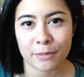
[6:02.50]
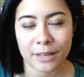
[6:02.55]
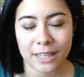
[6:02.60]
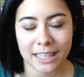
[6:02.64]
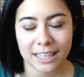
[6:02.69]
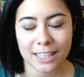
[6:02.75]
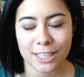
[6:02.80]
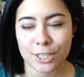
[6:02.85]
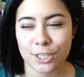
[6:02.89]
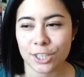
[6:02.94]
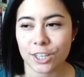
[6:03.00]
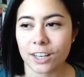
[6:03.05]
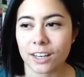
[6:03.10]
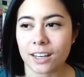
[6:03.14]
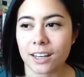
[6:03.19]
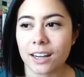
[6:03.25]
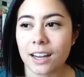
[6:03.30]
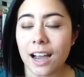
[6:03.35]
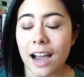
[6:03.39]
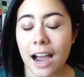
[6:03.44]
reading this
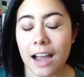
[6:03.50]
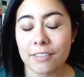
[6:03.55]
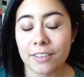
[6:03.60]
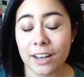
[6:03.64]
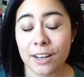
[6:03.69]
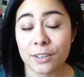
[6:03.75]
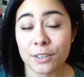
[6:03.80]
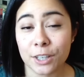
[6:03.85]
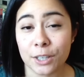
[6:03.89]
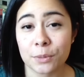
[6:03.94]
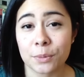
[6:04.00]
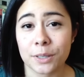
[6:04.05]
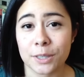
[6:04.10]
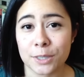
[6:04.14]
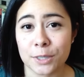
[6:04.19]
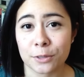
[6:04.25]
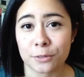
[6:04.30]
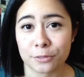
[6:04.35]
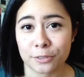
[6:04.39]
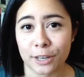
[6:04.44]
year. I've had a good one
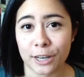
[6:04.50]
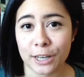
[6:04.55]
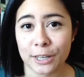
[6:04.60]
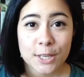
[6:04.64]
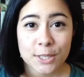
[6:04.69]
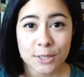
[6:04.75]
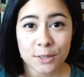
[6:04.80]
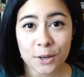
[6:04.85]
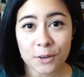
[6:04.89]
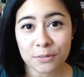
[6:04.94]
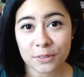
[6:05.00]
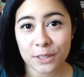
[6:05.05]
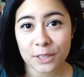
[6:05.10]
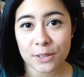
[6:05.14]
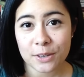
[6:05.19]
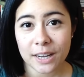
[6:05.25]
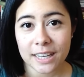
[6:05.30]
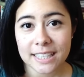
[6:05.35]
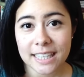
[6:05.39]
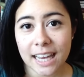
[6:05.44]
so far. So hopefully
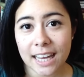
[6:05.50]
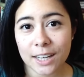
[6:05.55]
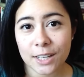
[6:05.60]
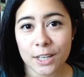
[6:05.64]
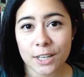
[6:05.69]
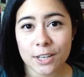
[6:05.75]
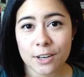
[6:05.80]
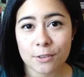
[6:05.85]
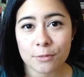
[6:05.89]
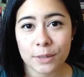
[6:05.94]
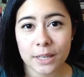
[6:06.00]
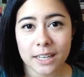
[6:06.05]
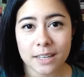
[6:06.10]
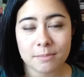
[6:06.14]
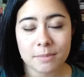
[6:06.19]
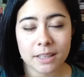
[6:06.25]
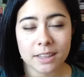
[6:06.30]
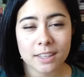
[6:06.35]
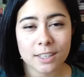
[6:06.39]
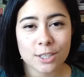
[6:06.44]
you guys had a good reading
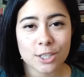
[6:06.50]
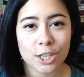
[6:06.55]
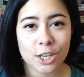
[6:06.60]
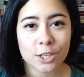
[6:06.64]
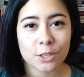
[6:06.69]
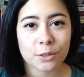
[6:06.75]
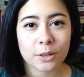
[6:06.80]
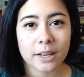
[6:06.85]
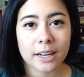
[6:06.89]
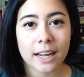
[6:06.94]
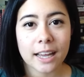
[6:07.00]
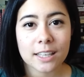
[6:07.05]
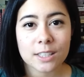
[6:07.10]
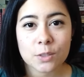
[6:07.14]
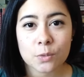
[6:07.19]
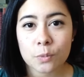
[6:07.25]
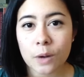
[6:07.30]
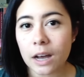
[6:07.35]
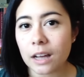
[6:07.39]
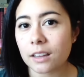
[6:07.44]
month in January
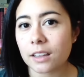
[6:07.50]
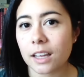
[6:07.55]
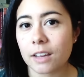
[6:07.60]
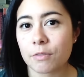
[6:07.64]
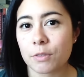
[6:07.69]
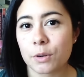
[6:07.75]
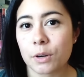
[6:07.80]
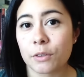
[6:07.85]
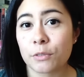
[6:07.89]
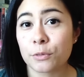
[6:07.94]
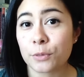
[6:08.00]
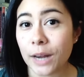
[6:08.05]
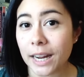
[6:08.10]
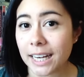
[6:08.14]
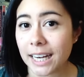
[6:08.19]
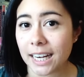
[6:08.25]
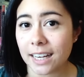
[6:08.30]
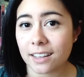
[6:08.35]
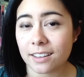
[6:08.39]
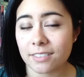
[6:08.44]
as well. If you have
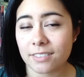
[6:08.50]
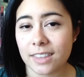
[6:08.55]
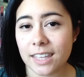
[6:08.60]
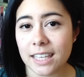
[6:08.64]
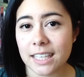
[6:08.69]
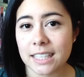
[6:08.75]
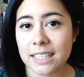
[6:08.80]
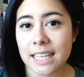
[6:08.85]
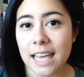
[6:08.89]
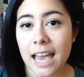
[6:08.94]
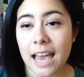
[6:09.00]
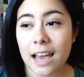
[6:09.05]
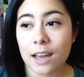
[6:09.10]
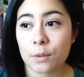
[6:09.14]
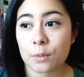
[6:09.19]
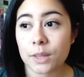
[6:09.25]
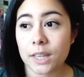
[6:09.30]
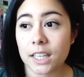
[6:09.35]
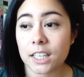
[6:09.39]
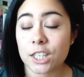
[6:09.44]
read any of these
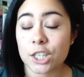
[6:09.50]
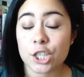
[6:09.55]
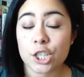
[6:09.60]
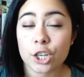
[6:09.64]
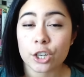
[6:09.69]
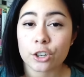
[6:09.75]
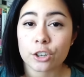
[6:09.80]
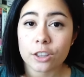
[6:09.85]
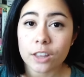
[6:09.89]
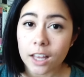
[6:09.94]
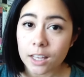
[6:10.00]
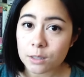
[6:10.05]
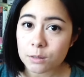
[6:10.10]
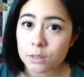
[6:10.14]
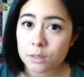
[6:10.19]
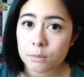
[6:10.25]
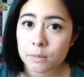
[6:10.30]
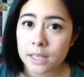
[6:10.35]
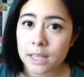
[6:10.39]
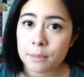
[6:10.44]
and would like to share your thoughts
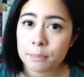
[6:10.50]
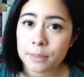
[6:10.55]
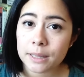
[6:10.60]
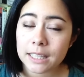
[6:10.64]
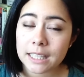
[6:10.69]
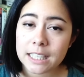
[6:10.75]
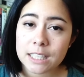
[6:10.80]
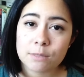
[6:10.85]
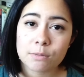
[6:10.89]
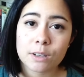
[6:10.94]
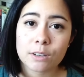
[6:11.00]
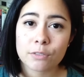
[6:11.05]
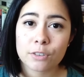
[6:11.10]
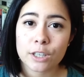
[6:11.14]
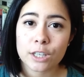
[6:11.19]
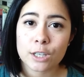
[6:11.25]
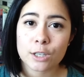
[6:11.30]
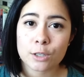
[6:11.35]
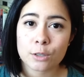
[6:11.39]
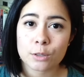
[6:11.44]
with me, please feel free
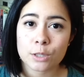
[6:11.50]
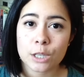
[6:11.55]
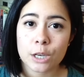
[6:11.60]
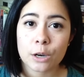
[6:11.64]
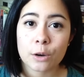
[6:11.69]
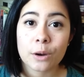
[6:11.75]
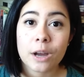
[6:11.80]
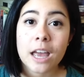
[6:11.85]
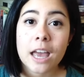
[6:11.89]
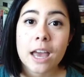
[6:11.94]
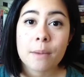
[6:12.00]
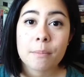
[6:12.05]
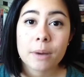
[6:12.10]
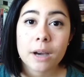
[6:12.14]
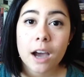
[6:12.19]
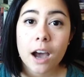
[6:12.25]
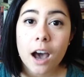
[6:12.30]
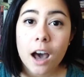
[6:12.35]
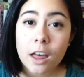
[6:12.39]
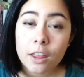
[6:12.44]
to do so. But
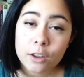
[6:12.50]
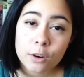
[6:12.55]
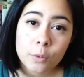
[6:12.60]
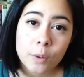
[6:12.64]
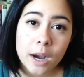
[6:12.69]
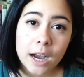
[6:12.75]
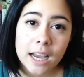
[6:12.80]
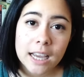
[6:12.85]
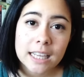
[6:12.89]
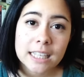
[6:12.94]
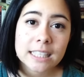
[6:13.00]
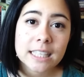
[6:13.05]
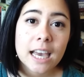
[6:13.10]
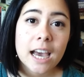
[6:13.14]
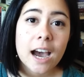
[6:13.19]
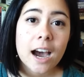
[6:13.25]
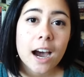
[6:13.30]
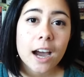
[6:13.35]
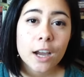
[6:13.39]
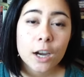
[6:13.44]
otherwise,
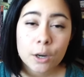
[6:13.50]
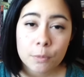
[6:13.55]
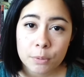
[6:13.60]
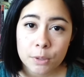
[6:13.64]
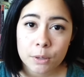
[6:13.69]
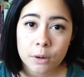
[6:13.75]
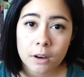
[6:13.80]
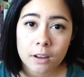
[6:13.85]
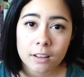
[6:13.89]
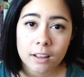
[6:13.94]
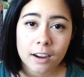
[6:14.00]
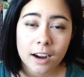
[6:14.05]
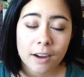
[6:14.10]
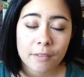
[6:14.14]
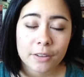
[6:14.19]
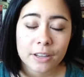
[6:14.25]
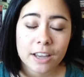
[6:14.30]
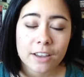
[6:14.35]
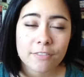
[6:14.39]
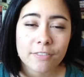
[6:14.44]
I hope you all are
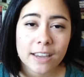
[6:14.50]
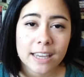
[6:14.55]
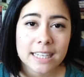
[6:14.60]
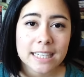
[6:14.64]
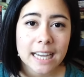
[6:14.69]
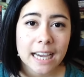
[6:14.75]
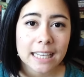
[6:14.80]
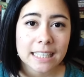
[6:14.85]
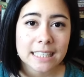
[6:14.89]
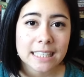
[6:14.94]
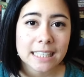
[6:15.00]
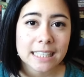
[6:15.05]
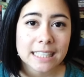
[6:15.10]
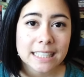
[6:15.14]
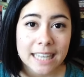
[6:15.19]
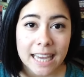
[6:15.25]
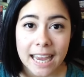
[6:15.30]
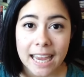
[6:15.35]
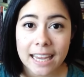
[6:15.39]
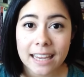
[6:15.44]
having a fantastic
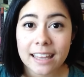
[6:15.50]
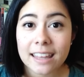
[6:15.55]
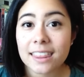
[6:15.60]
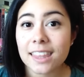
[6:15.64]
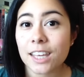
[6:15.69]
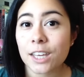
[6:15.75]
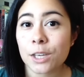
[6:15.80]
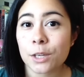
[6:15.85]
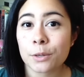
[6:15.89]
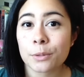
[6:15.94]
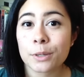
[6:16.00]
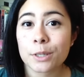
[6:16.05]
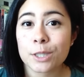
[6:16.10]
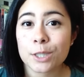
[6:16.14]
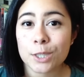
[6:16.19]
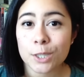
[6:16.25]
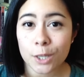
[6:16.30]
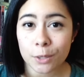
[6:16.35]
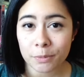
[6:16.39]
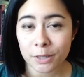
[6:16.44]
day. Thank you
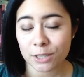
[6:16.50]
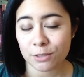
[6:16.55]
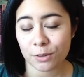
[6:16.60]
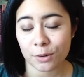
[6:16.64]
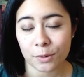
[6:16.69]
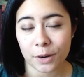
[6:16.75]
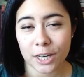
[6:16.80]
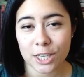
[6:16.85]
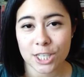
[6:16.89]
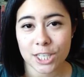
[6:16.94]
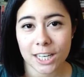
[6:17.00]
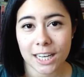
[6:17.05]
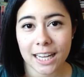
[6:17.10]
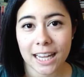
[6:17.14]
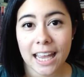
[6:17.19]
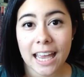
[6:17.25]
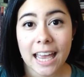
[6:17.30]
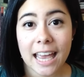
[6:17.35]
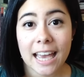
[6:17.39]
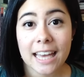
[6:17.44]
so much for watching,
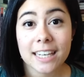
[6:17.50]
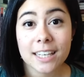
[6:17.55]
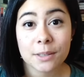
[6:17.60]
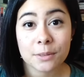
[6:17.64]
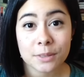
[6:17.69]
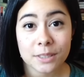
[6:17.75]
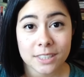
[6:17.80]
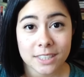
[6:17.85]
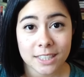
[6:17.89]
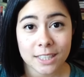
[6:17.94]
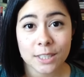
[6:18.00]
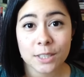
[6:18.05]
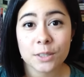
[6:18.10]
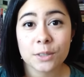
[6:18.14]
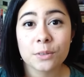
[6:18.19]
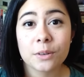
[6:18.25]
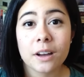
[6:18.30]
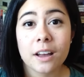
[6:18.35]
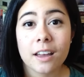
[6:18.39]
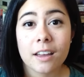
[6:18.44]
and I will see
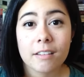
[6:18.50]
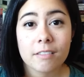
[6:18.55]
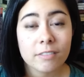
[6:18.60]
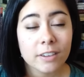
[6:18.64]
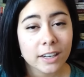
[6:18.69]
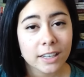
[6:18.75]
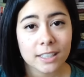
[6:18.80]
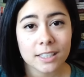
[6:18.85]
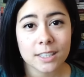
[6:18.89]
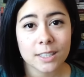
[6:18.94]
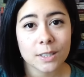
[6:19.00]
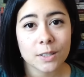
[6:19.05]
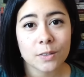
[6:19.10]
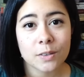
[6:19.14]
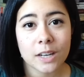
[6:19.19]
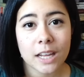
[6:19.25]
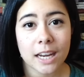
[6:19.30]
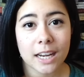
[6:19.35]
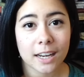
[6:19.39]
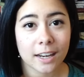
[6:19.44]
you very
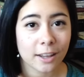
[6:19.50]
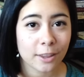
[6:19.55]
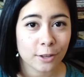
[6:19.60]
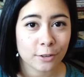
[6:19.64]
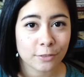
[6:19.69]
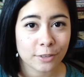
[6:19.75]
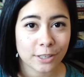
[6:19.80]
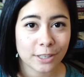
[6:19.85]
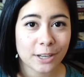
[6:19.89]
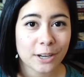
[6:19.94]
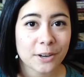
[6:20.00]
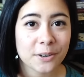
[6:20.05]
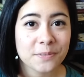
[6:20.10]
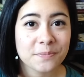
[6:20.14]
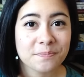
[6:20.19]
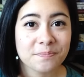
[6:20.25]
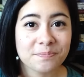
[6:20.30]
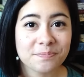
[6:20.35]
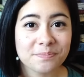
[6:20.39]
soon in another video.